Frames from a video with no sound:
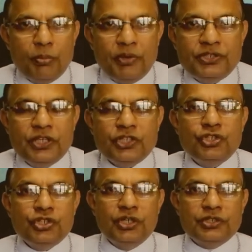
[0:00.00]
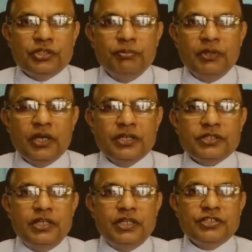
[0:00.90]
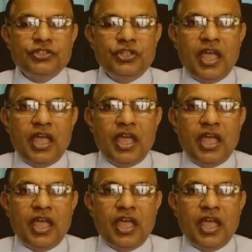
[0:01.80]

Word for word: domestic church because it is